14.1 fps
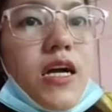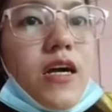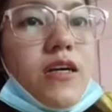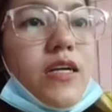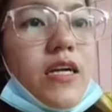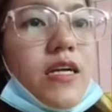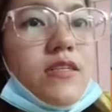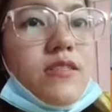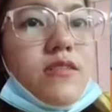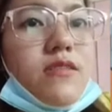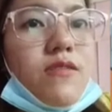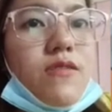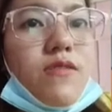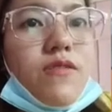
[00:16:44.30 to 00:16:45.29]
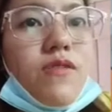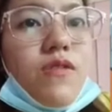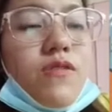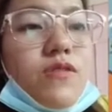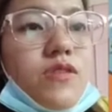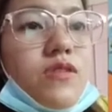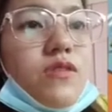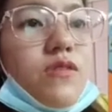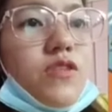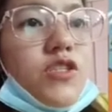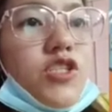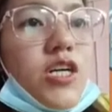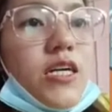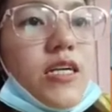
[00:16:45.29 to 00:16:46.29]
Okay, so
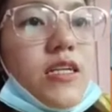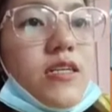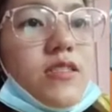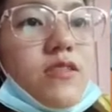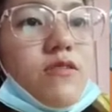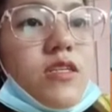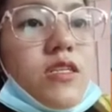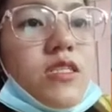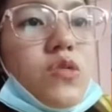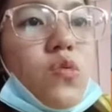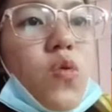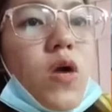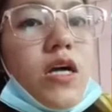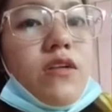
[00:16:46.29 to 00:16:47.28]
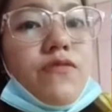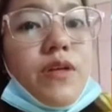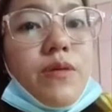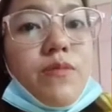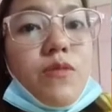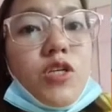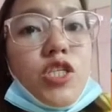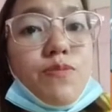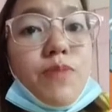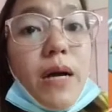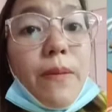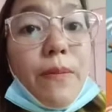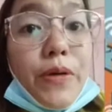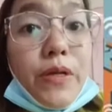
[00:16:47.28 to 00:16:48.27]
Guangzhou, China. So it is one of the most
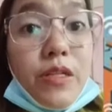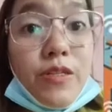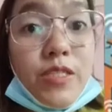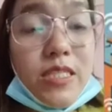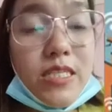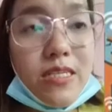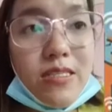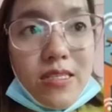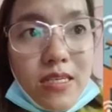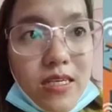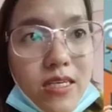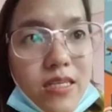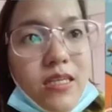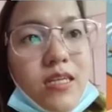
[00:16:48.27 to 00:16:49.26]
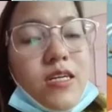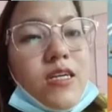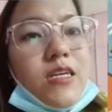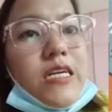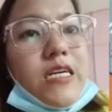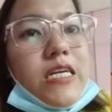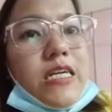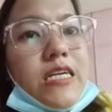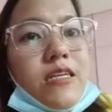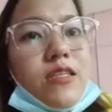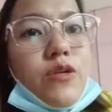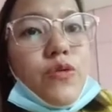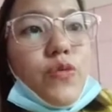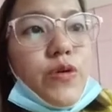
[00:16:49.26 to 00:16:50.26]
populous city
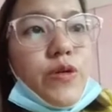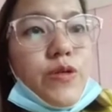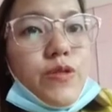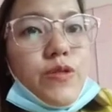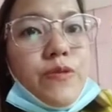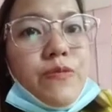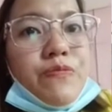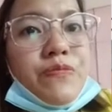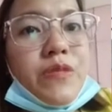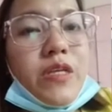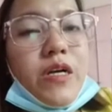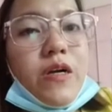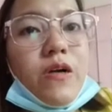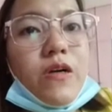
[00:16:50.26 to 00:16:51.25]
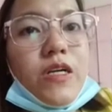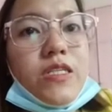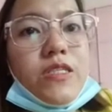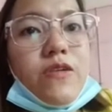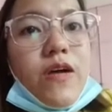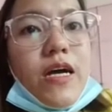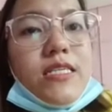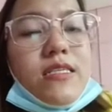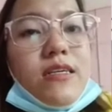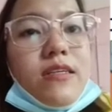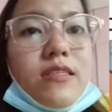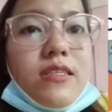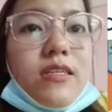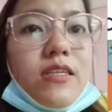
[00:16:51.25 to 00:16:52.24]
in the world. Okay, so a
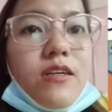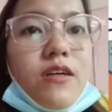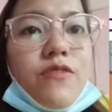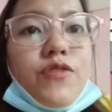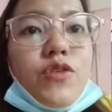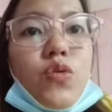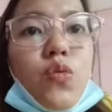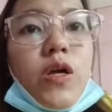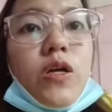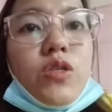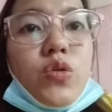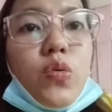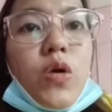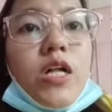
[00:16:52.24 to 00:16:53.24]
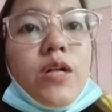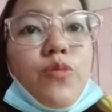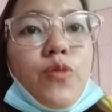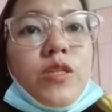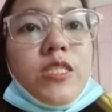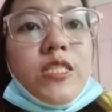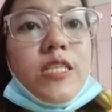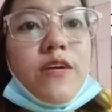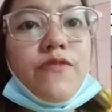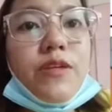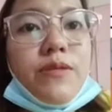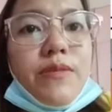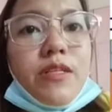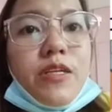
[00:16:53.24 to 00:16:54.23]
city of 12.7
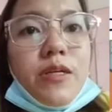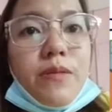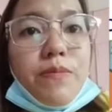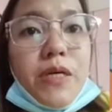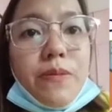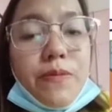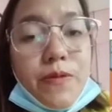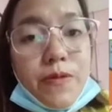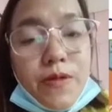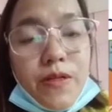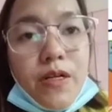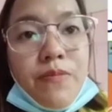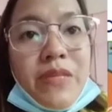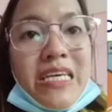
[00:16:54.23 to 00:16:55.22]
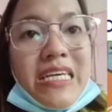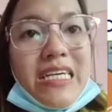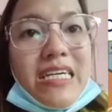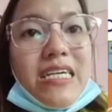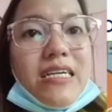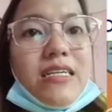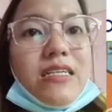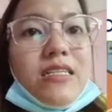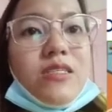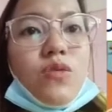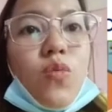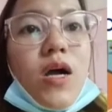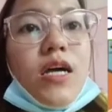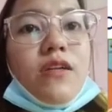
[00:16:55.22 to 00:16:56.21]
million people
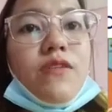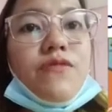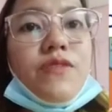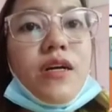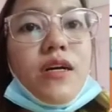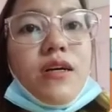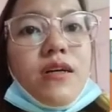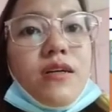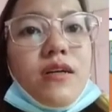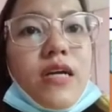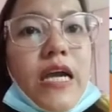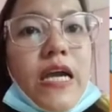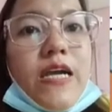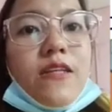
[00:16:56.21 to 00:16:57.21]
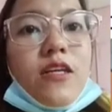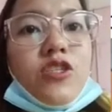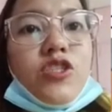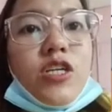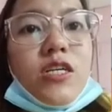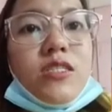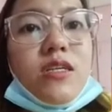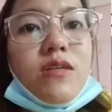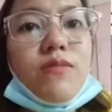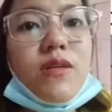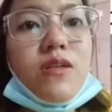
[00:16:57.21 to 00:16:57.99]
is one of the 8 adjacent